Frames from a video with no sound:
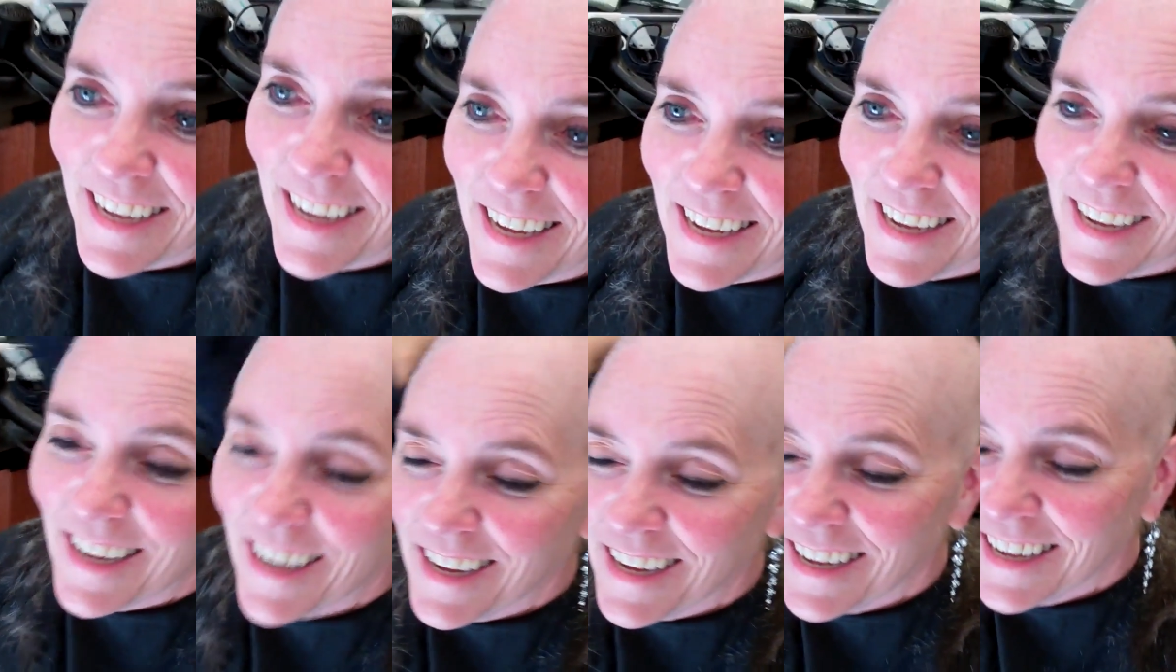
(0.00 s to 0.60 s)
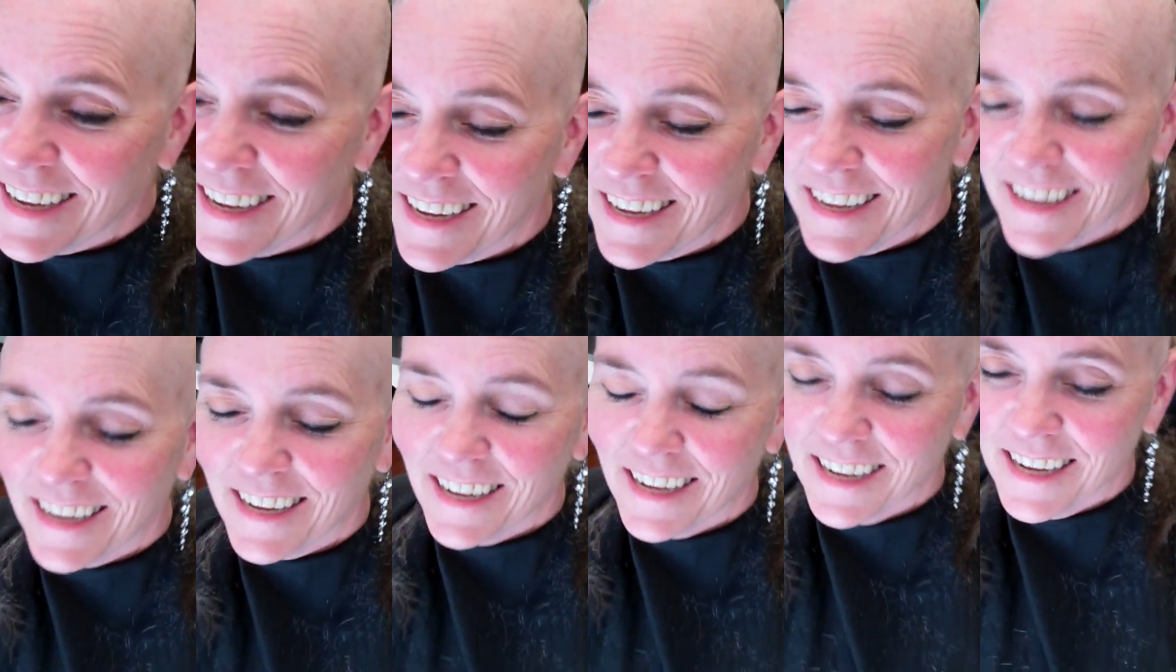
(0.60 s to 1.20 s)
That's not so
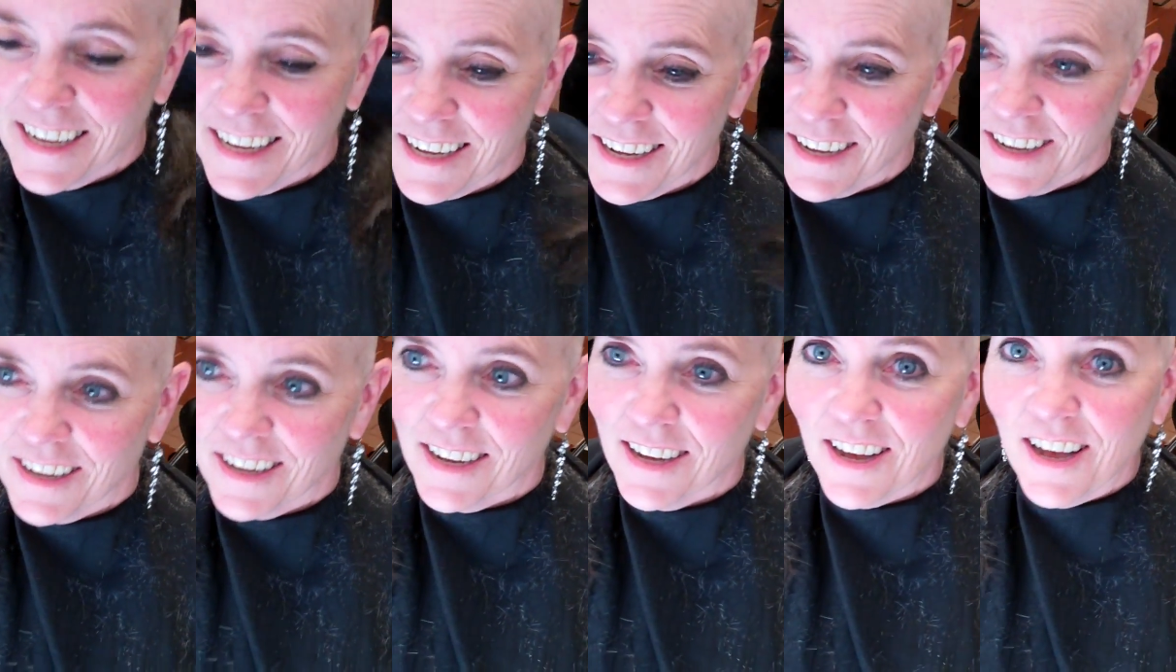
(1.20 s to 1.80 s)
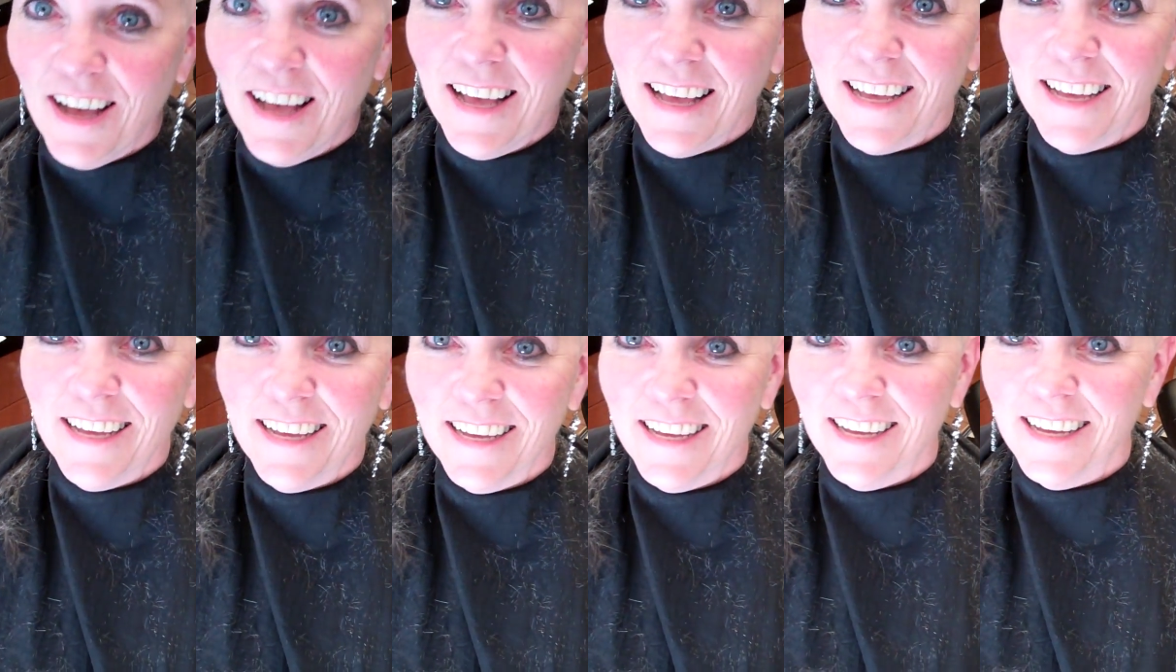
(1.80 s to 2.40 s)
bad.
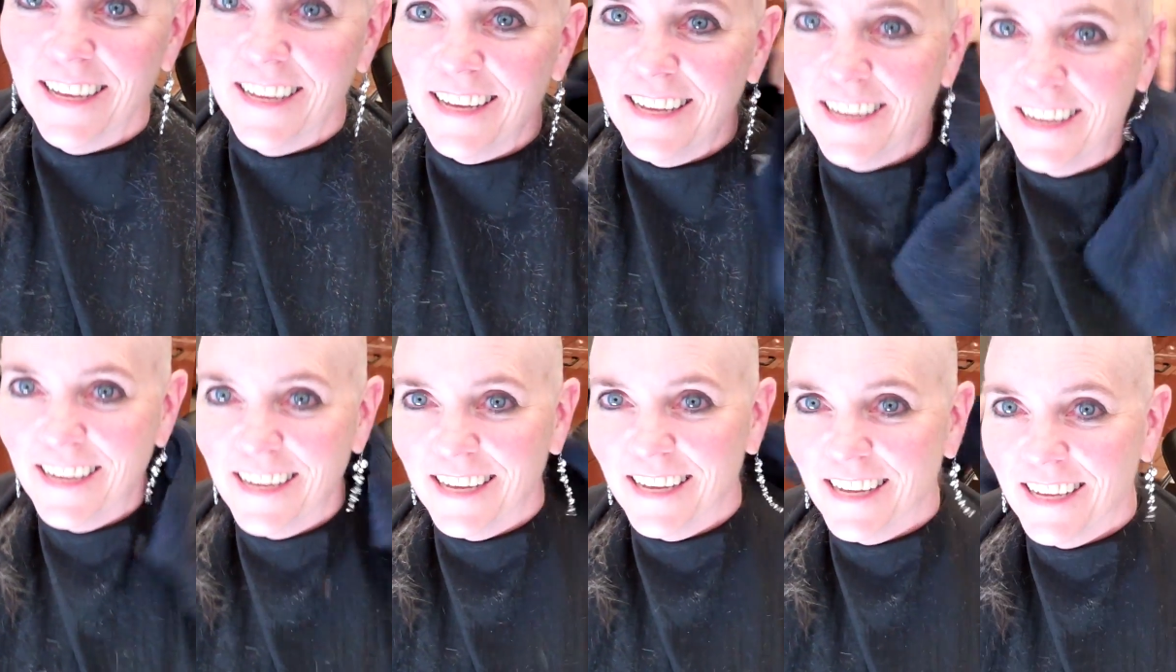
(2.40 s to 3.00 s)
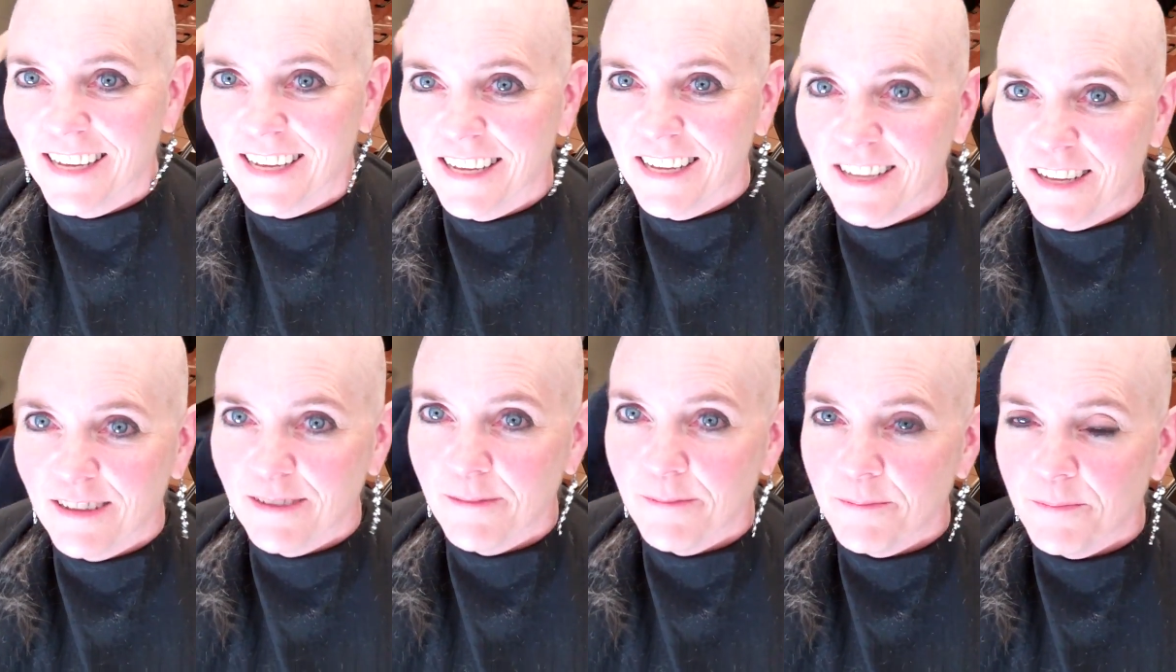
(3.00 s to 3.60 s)
I don't think it's so bad.
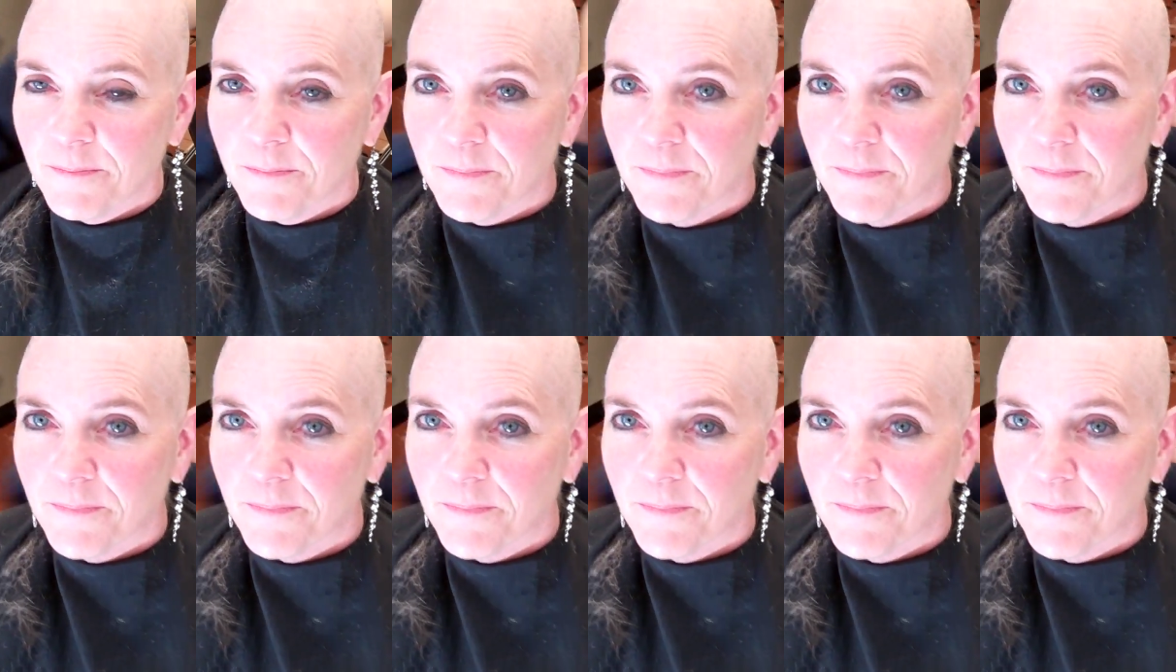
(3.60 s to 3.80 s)
Now your